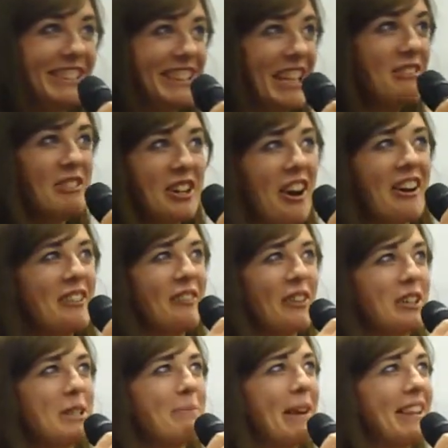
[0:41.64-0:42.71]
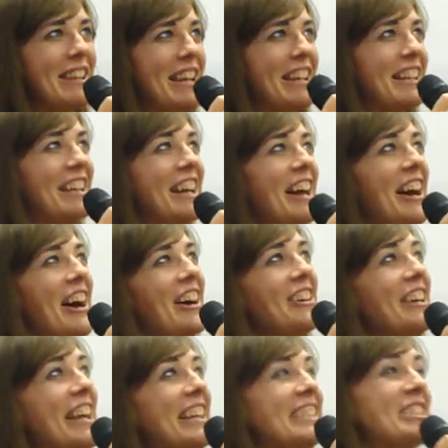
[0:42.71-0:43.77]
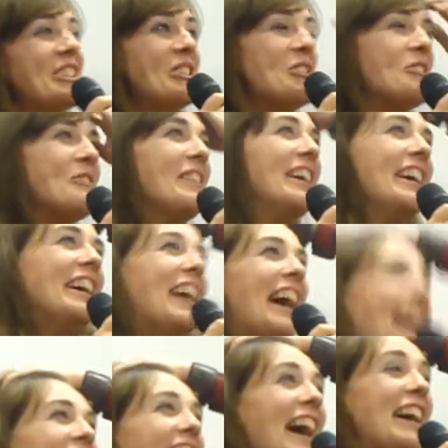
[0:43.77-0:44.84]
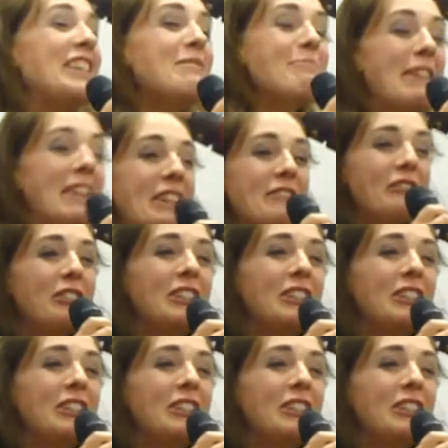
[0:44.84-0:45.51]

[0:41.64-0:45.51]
You're converts by the end. Okay, so I debated for